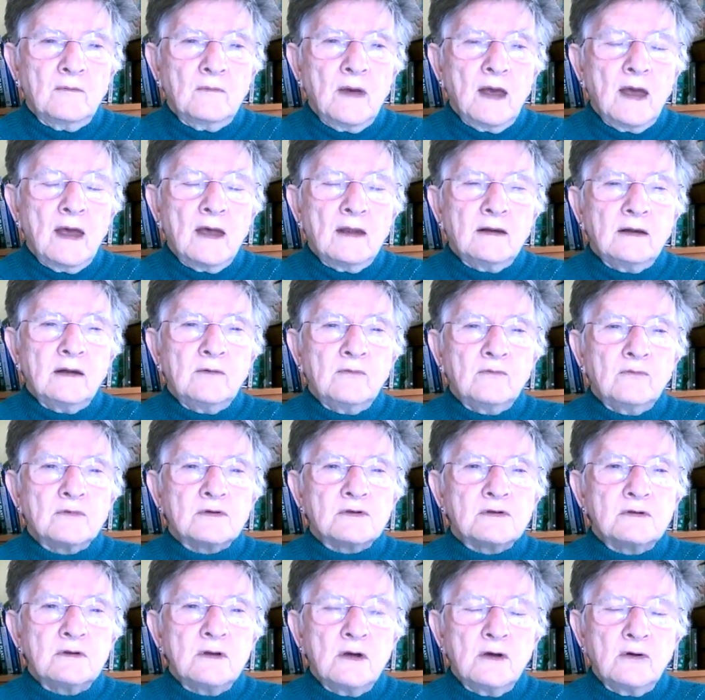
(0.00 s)
And it
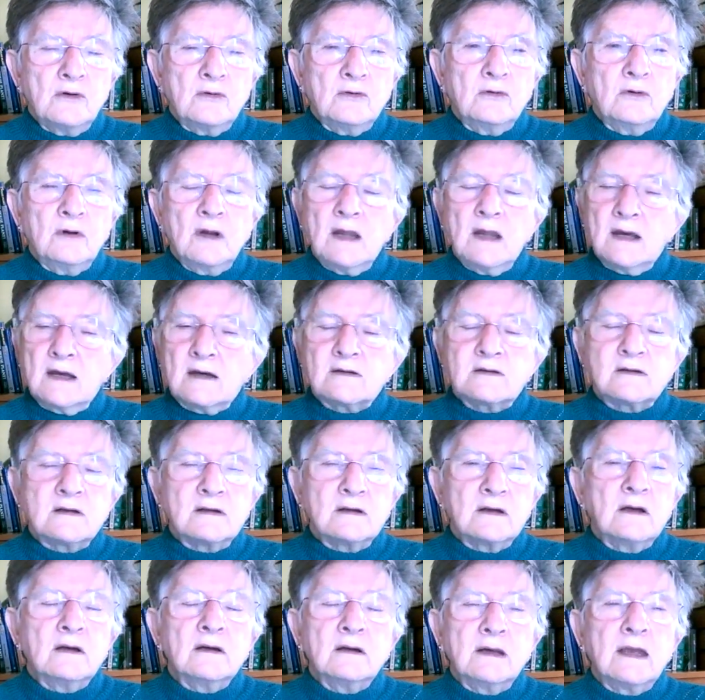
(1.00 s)
was known as
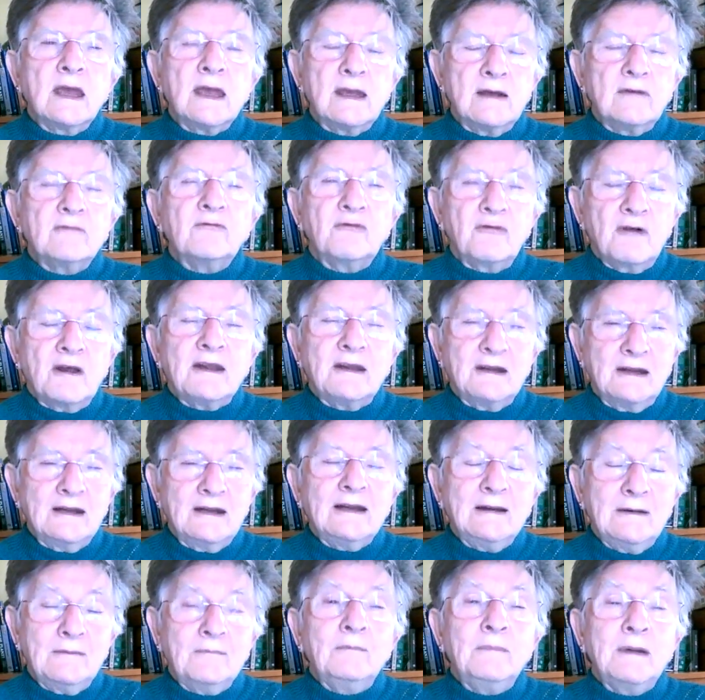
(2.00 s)
a
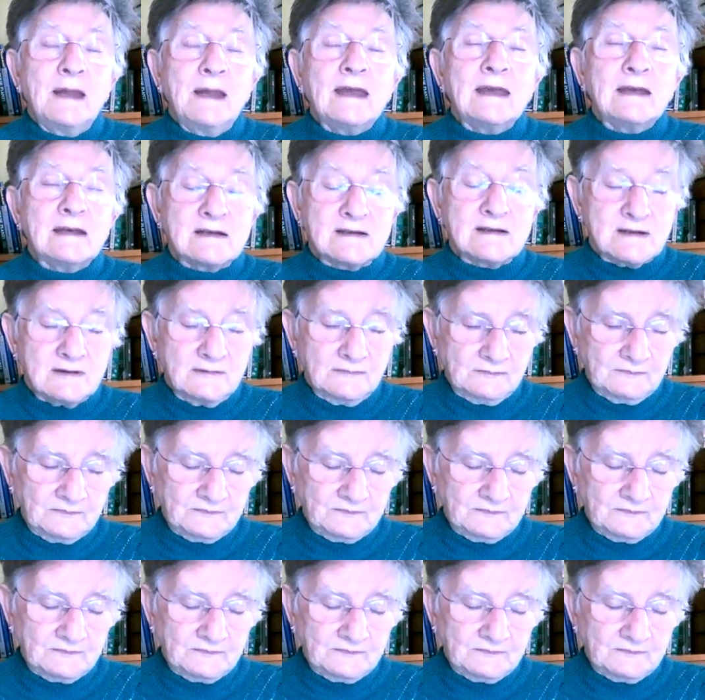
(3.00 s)
gay-friendly place.